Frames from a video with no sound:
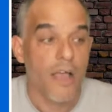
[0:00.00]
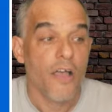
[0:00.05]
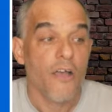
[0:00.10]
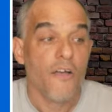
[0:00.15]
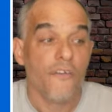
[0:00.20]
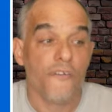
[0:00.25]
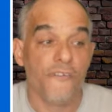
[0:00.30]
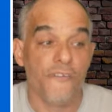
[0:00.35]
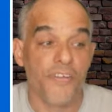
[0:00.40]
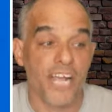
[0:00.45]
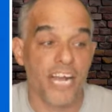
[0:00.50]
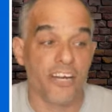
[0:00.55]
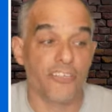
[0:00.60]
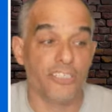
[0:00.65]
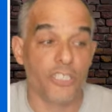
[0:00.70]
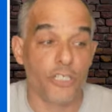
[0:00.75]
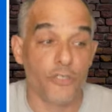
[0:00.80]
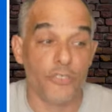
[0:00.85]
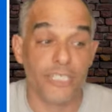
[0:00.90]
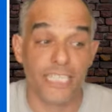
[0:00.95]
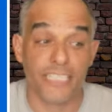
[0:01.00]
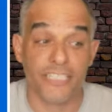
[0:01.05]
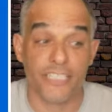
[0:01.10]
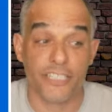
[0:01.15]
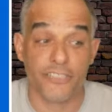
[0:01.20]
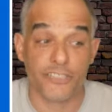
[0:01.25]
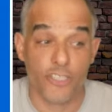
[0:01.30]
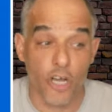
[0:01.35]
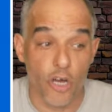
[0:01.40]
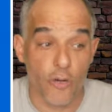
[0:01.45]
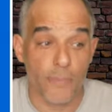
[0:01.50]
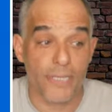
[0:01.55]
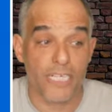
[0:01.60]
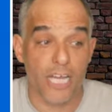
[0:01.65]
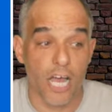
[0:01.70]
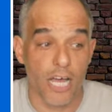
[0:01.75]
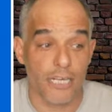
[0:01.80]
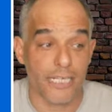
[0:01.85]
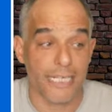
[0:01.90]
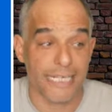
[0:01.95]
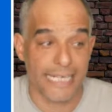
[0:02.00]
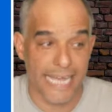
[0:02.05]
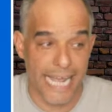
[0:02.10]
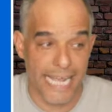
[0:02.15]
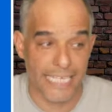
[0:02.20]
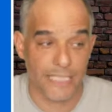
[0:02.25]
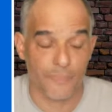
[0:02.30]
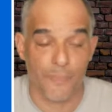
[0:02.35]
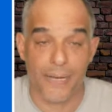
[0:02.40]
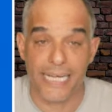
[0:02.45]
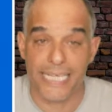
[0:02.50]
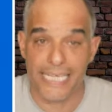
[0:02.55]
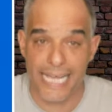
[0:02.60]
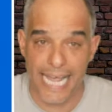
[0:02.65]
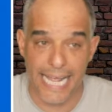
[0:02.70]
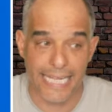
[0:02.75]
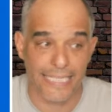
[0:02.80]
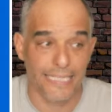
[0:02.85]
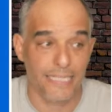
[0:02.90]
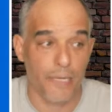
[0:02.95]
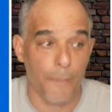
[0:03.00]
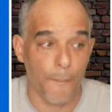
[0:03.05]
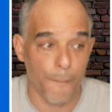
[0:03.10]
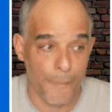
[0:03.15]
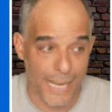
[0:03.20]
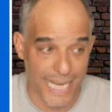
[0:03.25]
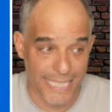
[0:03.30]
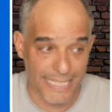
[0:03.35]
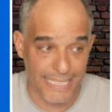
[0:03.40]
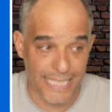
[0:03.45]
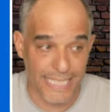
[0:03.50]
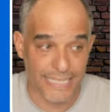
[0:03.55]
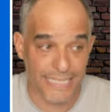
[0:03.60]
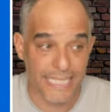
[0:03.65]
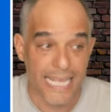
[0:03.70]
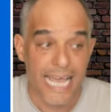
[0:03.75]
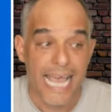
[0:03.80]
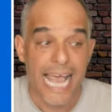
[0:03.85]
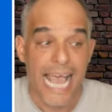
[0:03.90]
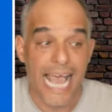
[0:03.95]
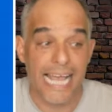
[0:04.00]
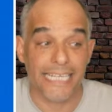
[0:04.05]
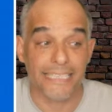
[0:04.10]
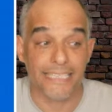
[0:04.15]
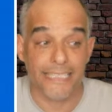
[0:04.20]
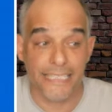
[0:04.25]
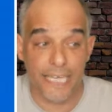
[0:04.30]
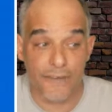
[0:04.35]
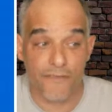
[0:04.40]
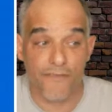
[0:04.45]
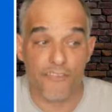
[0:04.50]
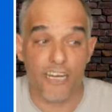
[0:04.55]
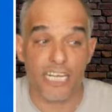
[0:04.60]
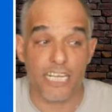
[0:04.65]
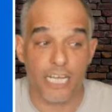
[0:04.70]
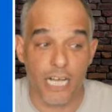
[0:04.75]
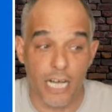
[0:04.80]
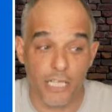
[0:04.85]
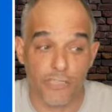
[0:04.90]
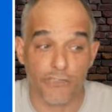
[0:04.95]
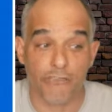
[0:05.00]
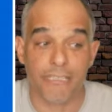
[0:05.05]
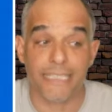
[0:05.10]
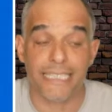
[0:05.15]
fair use is determined on a case-by-case basis, and different countries